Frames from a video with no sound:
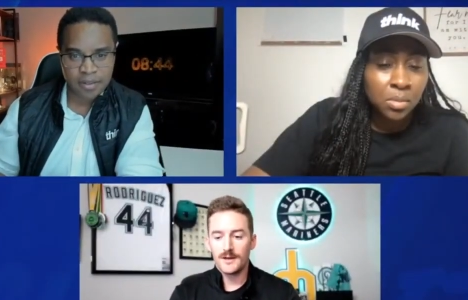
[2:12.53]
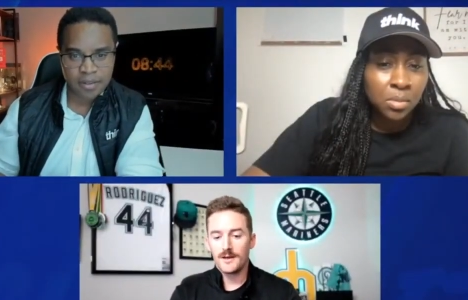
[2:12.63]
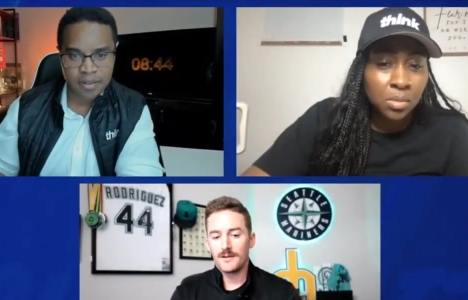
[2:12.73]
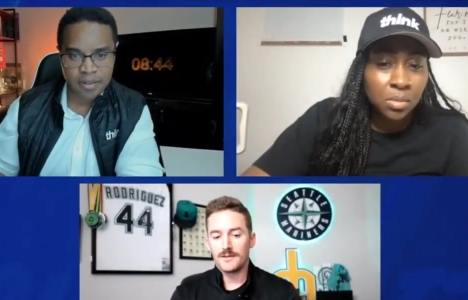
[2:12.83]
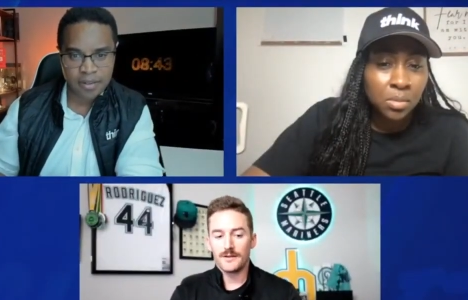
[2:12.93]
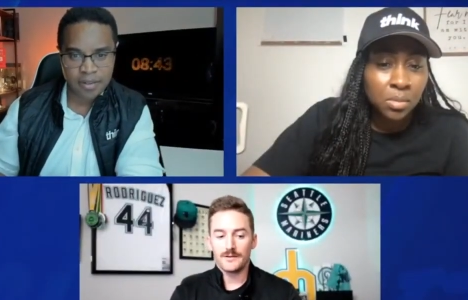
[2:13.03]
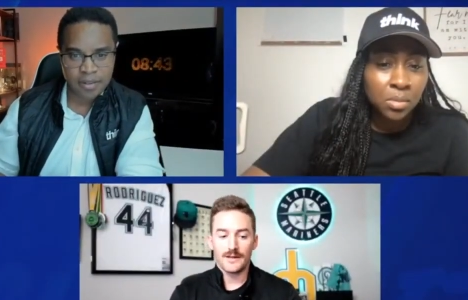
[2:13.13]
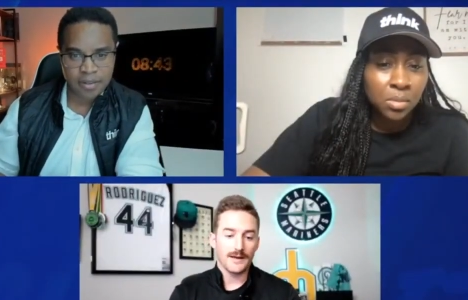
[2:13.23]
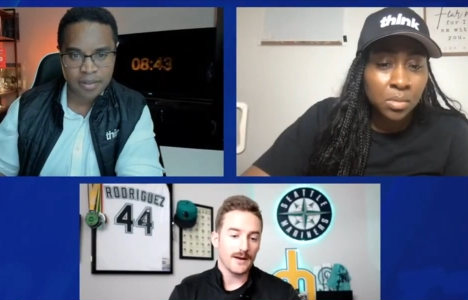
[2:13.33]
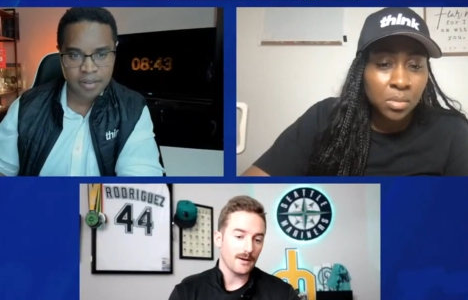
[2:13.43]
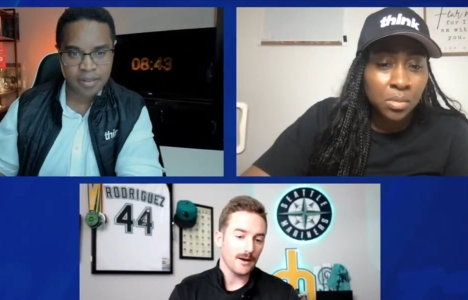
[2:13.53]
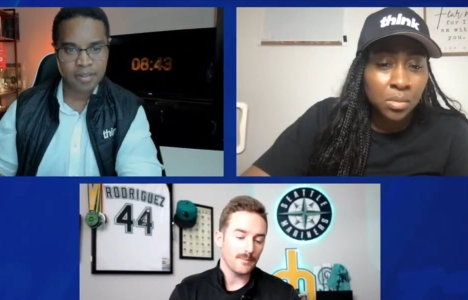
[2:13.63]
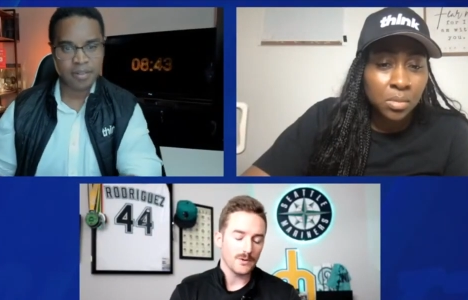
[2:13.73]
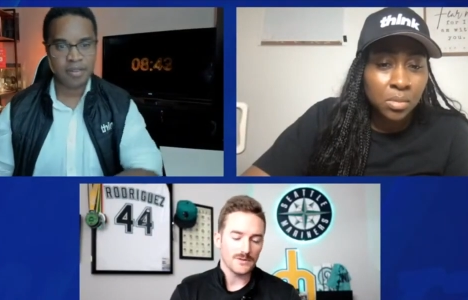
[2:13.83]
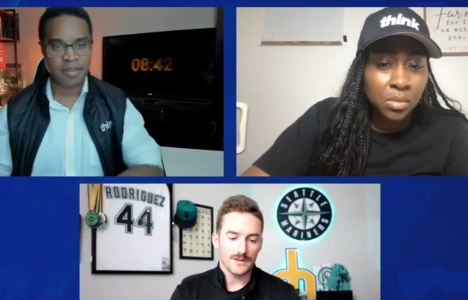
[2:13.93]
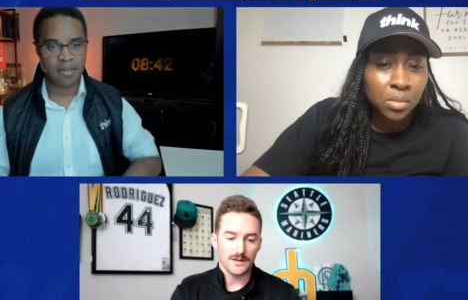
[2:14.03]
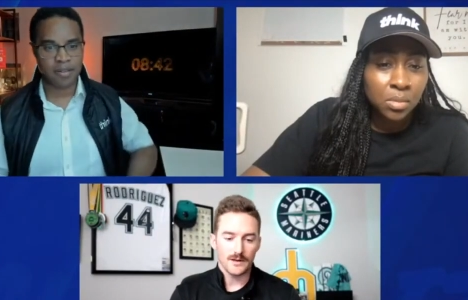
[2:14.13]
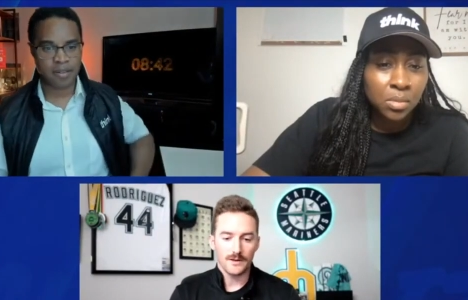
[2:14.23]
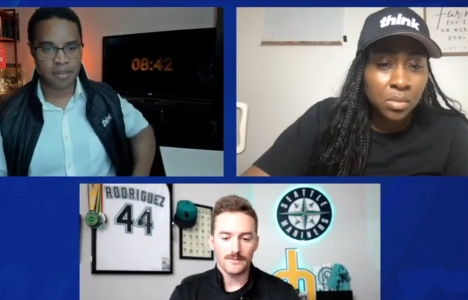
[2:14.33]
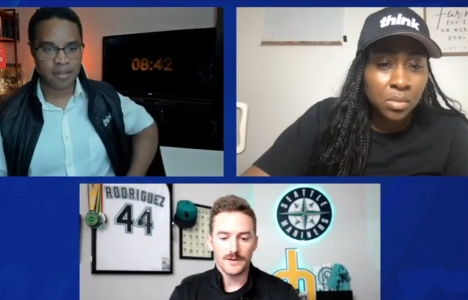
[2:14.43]
Speaker 1: The other day, I, I posted a, a
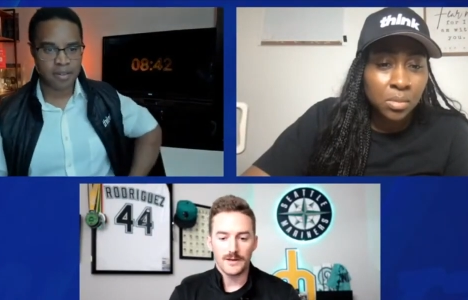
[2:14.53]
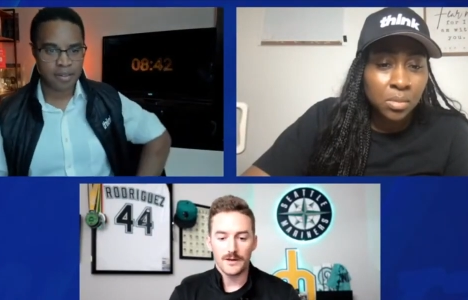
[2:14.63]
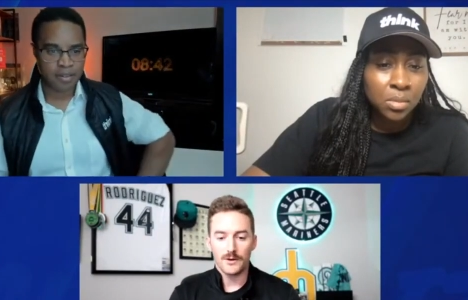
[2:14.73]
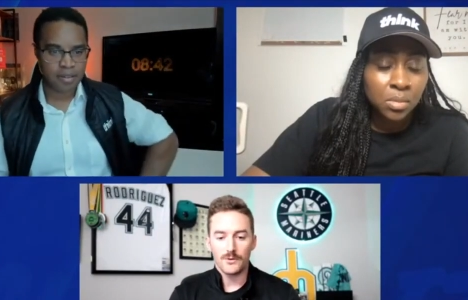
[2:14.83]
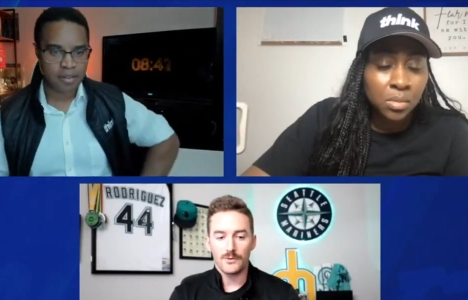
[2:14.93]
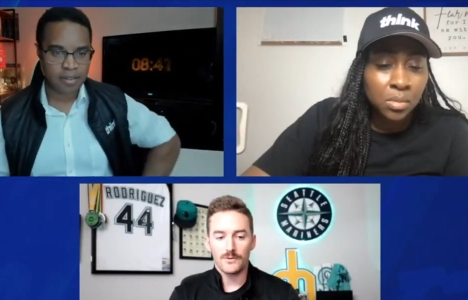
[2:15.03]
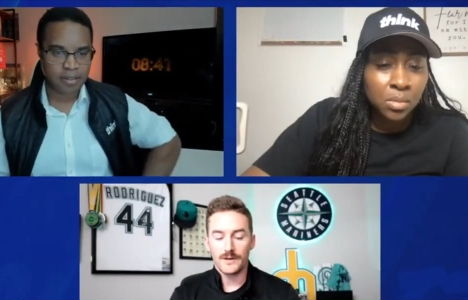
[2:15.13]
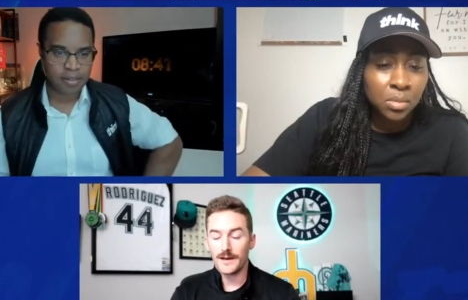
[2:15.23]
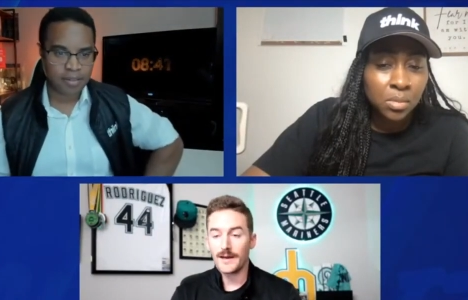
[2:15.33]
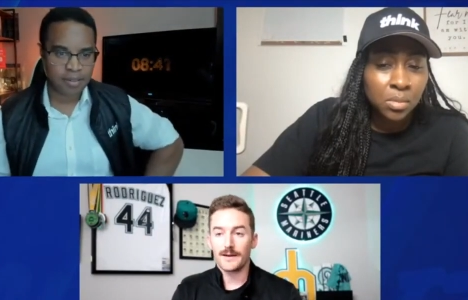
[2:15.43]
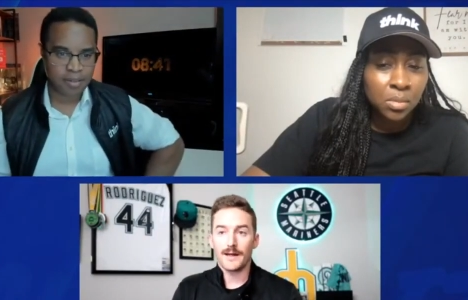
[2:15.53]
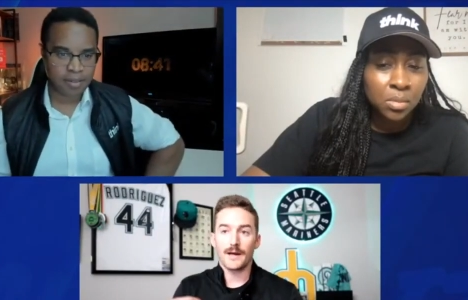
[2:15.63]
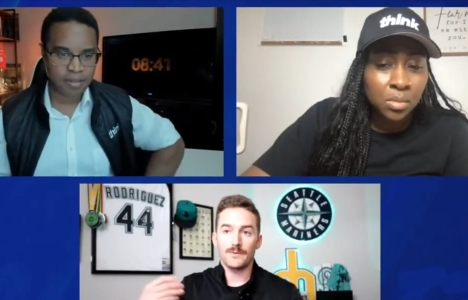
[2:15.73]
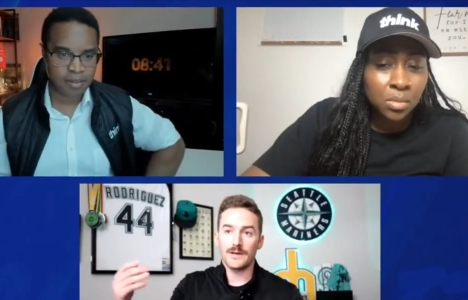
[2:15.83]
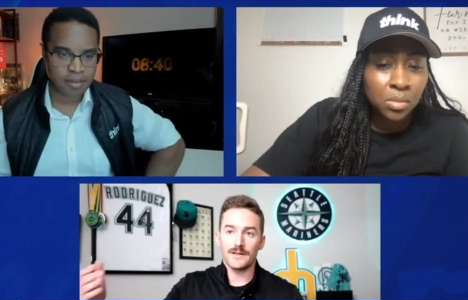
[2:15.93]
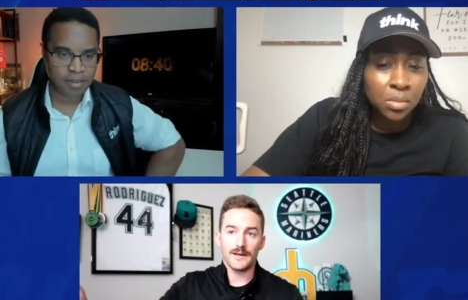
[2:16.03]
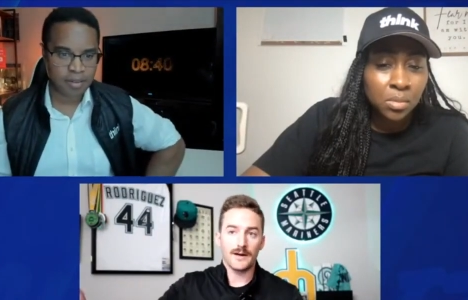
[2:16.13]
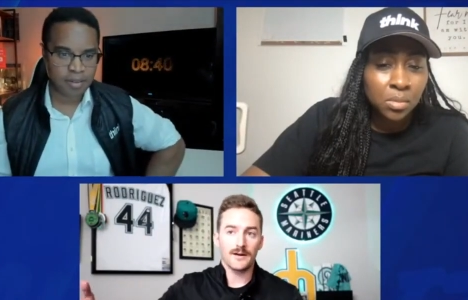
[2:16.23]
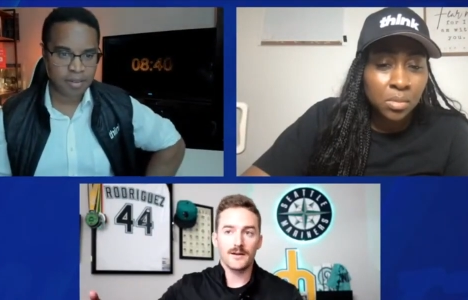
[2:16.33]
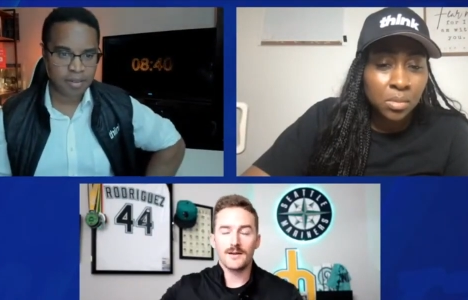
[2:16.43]
video and I had an ad read in there
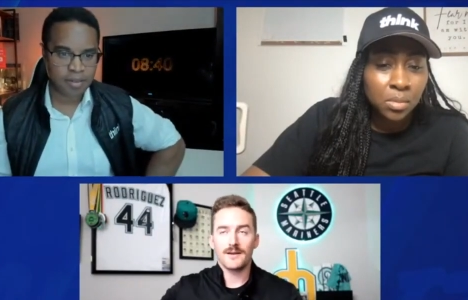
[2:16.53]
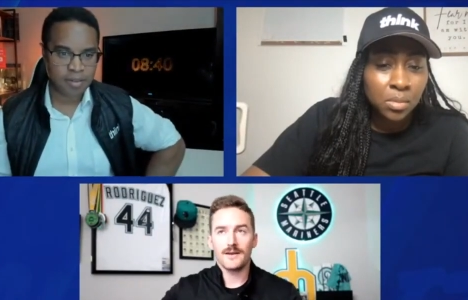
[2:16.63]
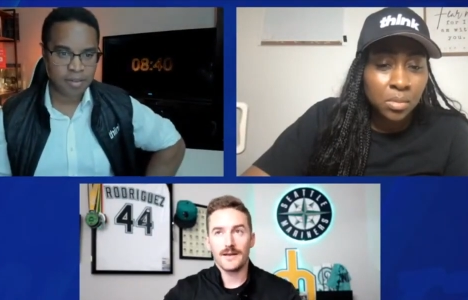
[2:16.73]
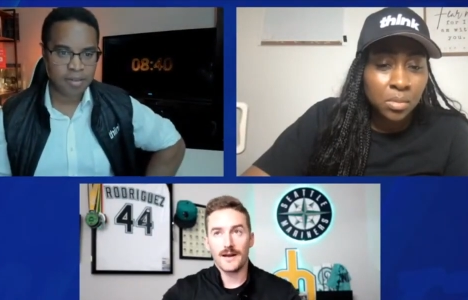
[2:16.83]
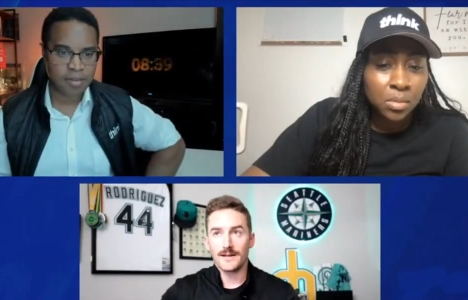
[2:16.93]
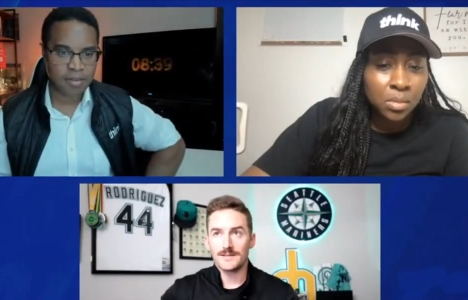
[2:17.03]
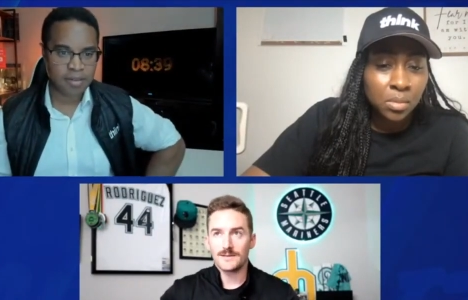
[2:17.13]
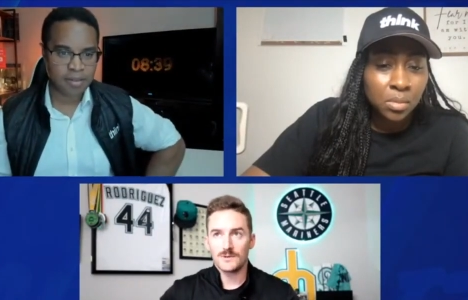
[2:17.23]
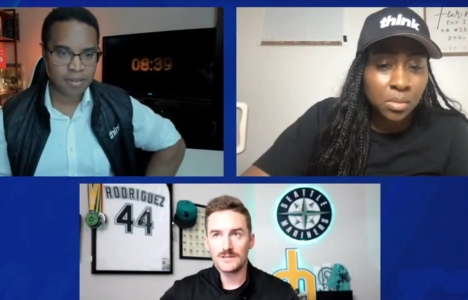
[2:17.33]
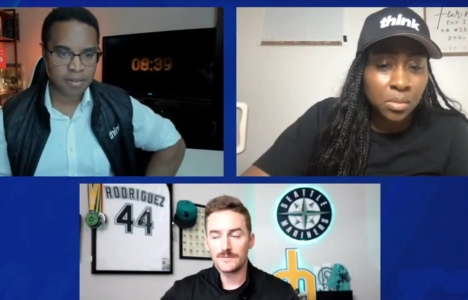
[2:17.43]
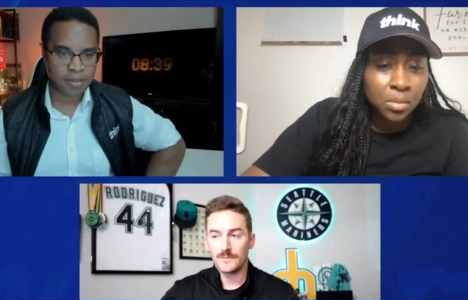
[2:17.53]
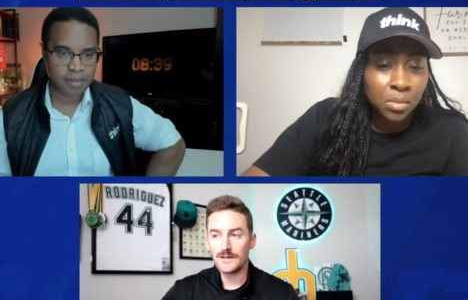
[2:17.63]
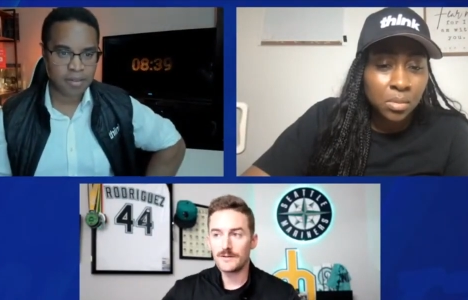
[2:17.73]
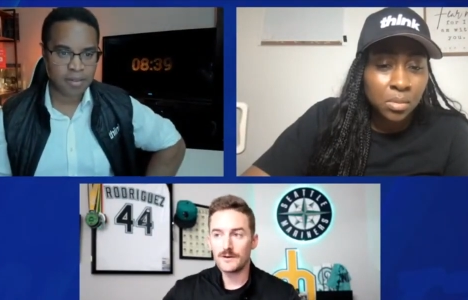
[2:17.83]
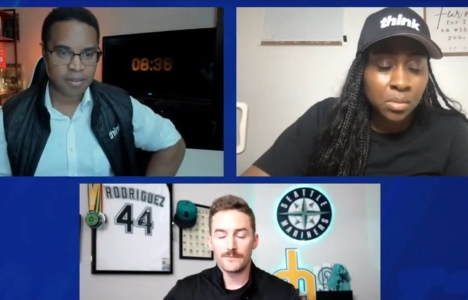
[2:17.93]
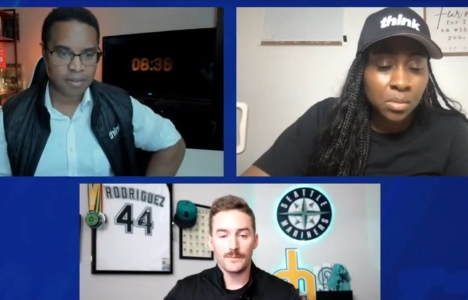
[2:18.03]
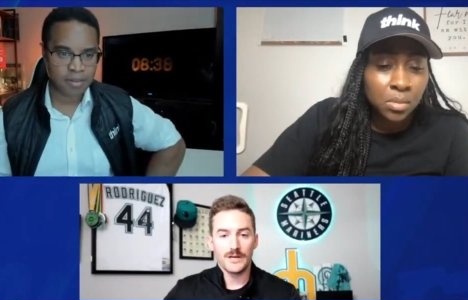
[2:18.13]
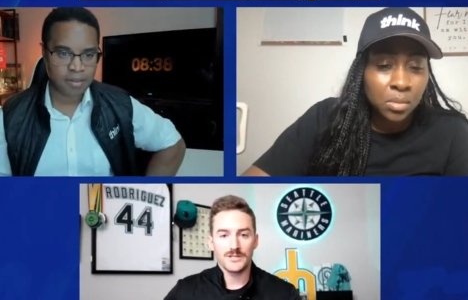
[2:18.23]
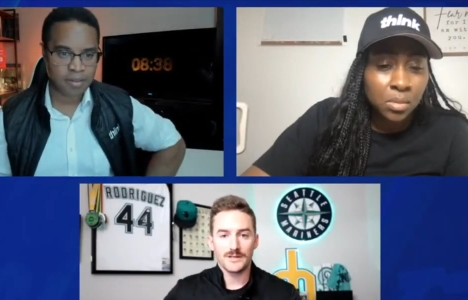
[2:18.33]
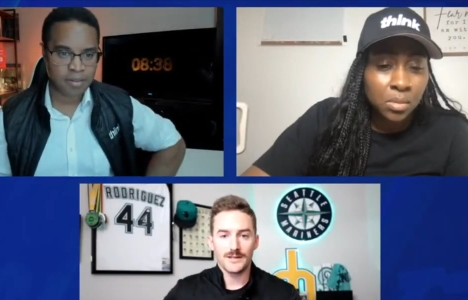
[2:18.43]
and I had someone submit their information the
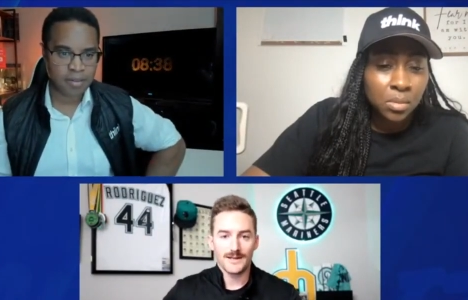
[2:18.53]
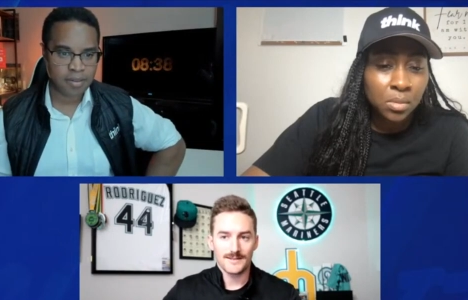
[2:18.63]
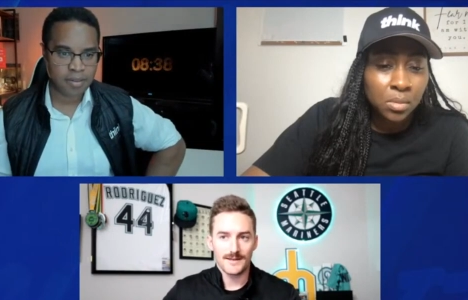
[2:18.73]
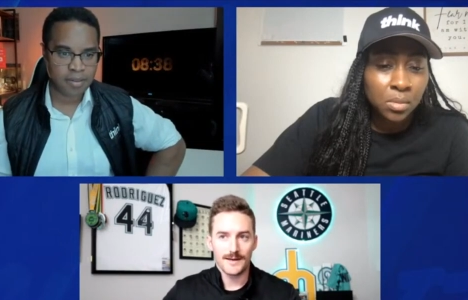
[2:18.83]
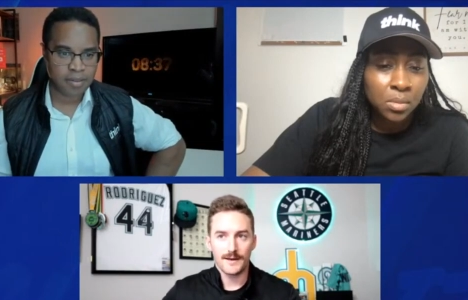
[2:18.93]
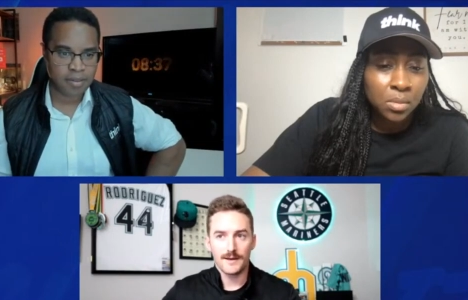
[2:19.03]
next day.